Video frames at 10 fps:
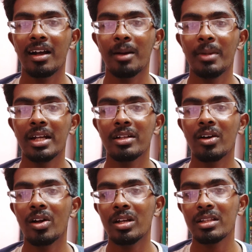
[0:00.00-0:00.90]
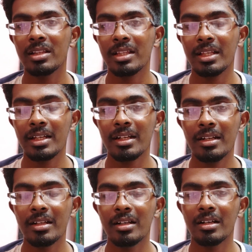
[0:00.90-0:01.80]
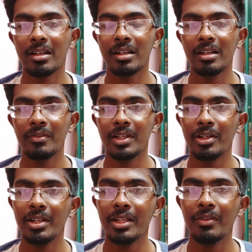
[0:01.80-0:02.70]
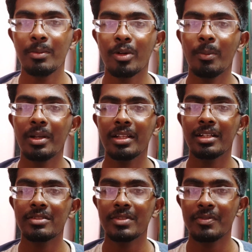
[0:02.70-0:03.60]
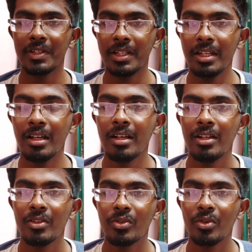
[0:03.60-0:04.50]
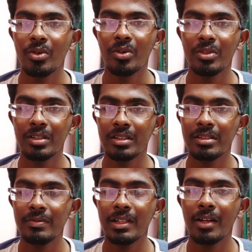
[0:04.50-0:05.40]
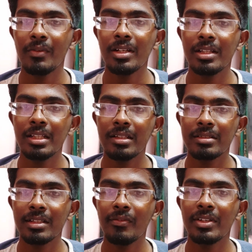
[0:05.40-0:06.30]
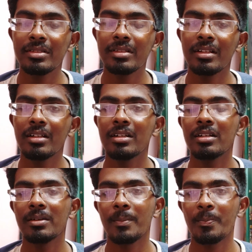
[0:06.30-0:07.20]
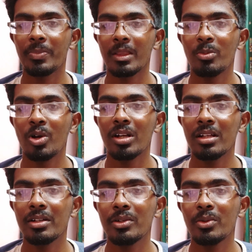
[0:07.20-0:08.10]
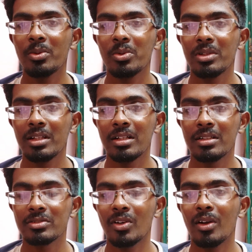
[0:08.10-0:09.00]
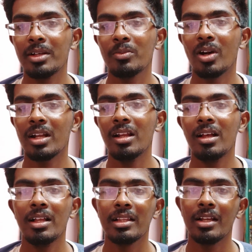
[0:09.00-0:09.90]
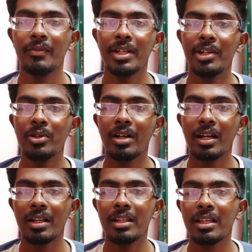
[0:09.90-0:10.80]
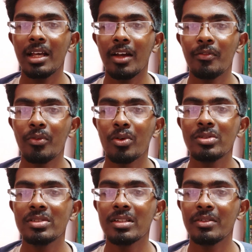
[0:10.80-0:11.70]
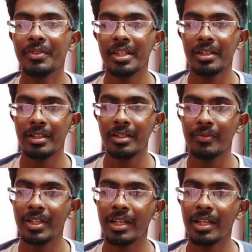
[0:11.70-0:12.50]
command called thicken, and we need to give the proper thickness which we need. So this will convert the surface model into the solid model. Then we need to cut the F-holes. We